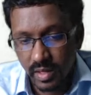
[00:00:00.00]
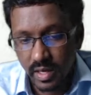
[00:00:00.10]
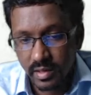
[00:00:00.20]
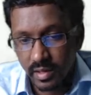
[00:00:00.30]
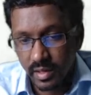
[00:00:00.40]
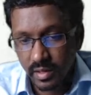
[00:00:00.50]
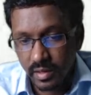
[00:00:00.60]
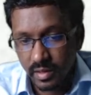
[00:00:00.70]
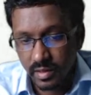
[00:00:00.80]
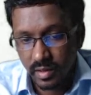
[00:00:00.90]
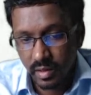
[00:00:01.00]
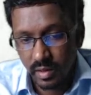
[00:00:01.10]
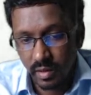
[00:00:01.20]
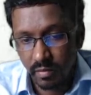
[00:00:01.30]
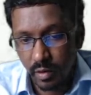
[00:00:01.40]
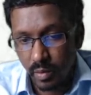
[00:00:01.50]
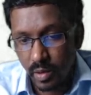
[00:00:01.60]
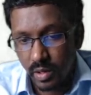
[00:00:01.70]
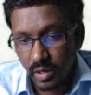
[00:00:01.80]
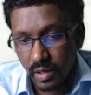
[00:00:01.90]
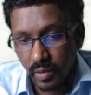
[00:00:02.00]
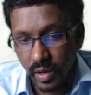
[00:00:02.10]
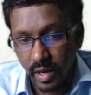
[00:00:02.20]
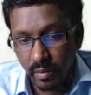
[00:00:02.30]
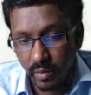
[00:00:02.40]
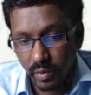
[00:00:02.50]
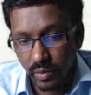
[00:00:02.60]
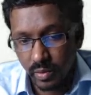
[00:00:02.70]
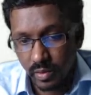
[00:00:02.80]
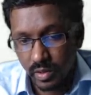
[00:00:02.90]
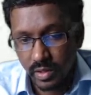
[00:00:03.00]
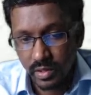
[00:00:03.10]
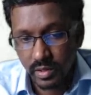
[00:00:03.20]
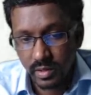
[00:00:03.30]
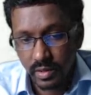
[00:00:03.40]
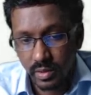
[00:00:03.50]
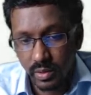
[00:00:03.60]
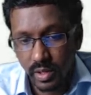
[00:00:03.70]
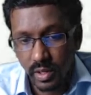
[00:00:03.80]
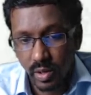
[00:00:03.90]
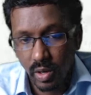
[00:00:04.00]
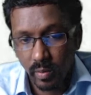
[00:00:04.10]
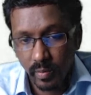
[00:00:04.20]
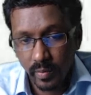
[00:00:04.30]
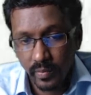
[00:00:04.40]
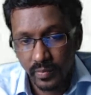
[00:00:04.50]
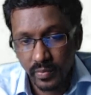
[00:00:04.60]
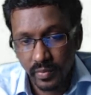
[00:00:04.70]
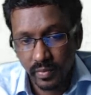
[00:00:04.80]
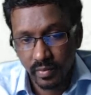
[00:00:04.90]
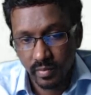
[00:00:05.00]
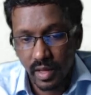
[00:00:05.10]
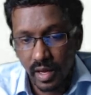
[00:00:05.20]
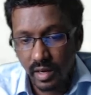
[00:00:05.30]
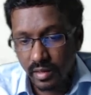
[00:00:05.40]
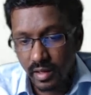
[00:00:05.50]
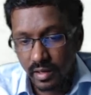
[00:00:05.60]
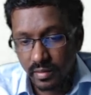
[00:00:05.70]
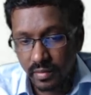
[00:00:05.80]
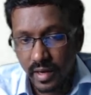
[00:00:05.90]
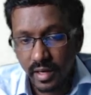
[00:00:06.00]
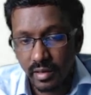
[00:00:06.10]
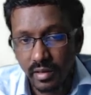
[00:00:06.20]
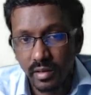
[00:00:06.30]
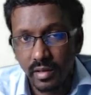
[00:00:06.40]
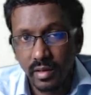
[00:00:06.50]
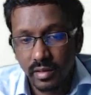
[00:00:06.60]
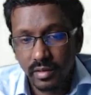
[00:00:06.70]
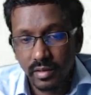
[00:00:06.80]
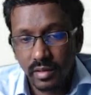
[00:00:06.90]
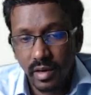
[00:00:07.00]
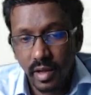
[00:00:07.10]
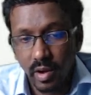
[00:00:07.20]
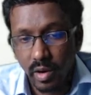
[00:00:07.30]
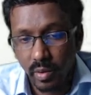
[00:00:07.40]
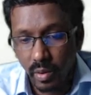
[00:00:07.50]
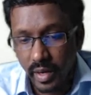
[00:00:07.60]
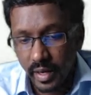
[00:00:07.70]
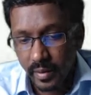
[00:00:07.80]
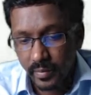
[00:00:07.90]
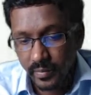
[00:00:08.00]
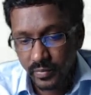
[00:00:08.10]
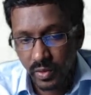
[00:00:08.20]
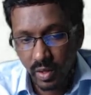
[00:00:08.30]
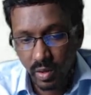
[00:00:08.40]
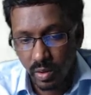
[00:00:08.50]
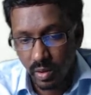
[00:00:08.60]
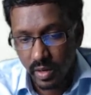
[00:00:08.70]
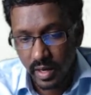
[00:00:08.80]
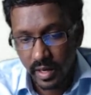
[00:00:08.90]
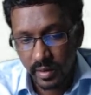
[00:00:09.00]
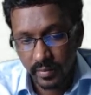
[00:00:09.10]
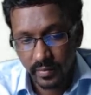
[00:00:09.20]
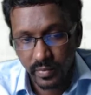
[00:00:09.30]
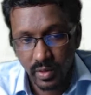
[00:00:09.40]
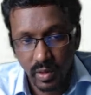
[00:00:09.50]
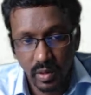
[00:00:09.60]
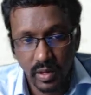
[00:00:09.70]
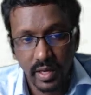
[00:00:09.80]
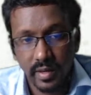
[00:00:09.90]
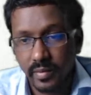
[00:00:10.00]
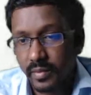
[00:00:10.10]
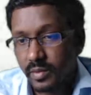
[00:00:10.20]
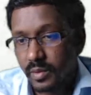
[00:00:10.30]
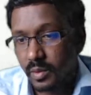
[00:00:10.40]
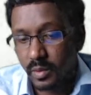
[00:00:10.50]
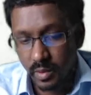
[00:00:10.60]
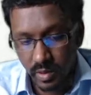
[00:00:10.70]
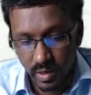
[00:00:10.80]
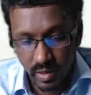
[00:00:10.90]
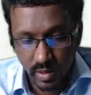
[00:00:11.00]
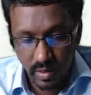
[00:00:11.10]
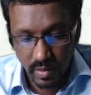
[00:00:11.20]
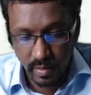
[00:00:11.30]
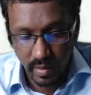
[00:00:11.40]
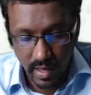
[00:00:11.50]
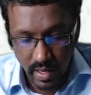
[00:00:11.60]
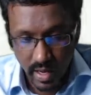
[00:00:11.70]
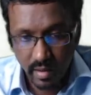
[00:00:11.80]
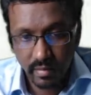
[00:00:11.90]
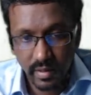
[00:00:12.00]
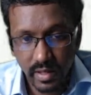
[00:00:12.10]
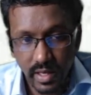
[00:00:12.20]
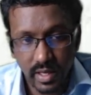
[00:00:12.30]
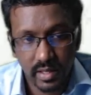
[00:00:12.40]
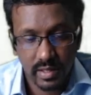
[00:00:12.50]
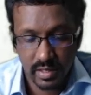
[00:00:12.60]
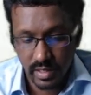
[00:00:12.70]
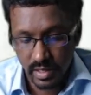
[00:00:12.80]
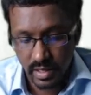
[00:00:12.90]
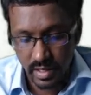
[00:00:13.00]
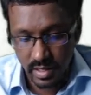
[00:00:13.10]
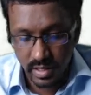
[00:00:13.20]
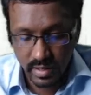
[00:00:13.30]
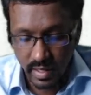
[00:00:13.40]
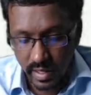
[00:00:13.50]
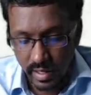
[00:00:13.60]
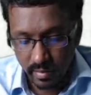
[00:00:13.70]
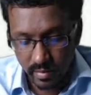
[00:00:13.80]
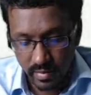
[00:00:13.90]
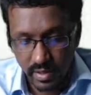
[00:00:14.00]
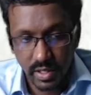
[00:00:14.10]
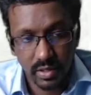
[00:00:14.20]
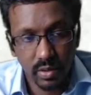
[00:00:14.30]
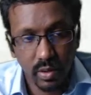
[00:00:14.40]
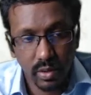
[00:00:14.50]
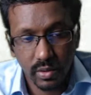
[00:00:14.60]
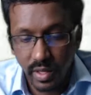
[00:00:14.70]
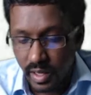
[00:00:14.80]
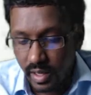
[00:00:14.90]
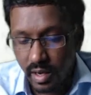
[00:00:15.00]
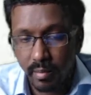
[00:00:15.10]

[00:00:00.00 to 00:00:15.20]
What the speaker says: That's it. If you want, you can move this to the top. Anything is fine. Click on OK, OK, OK. So we are done with the setup. Just go to the